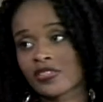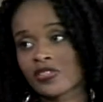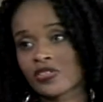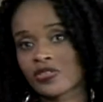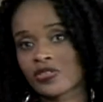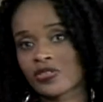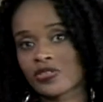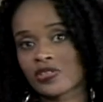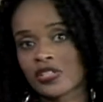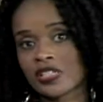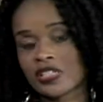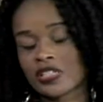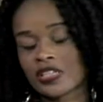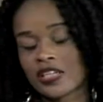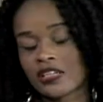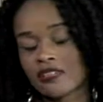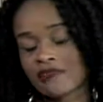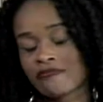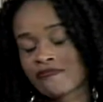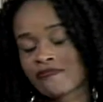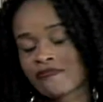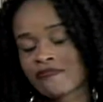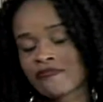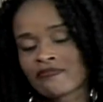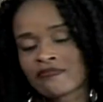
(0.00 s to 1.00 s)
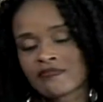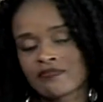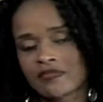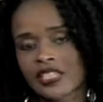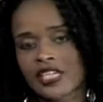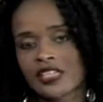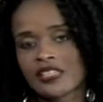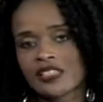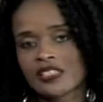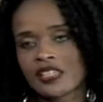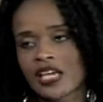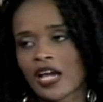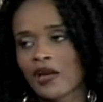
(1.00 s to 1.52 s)
journey that
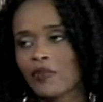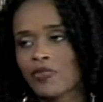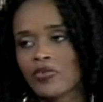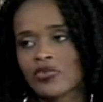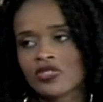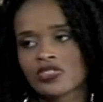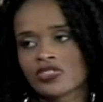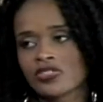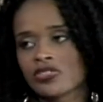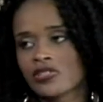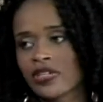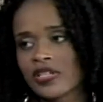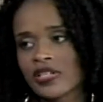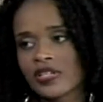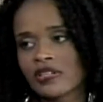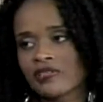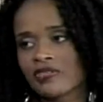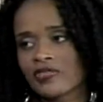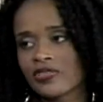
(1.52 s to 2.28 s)
I wouldn't trade it for